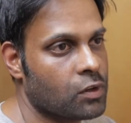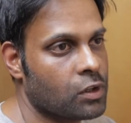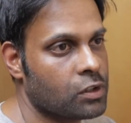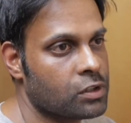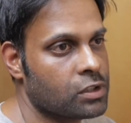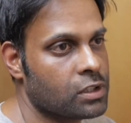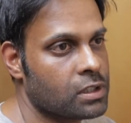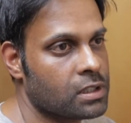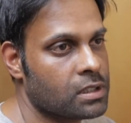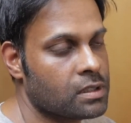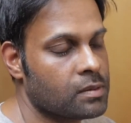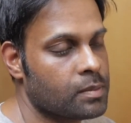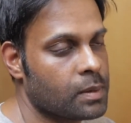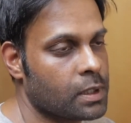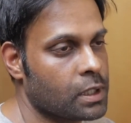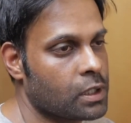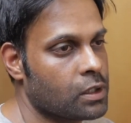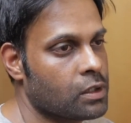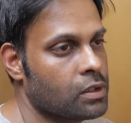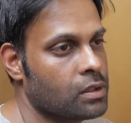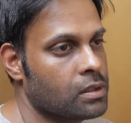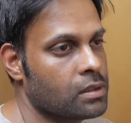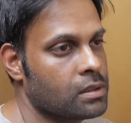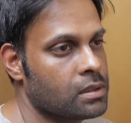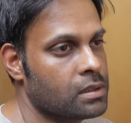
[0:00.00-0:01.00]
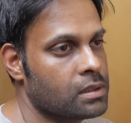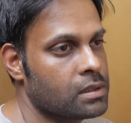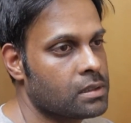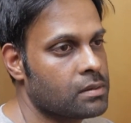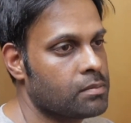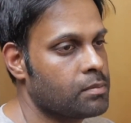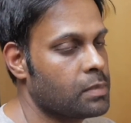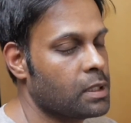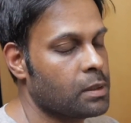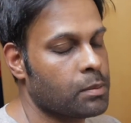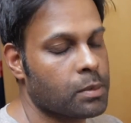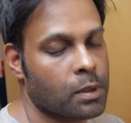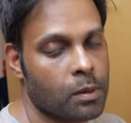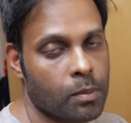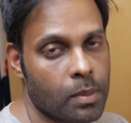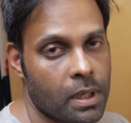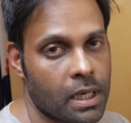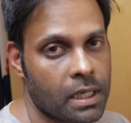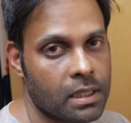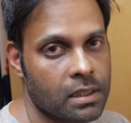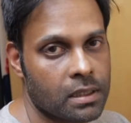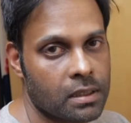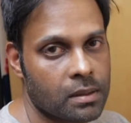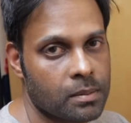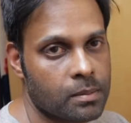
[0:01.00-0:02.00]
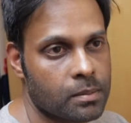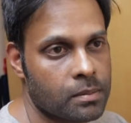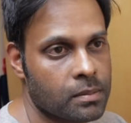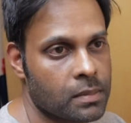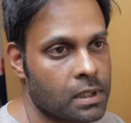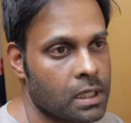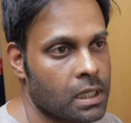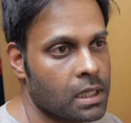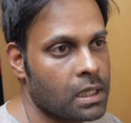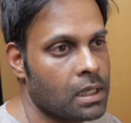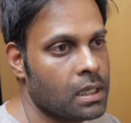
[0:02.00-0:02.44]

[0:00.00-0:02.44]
watches because people buy them.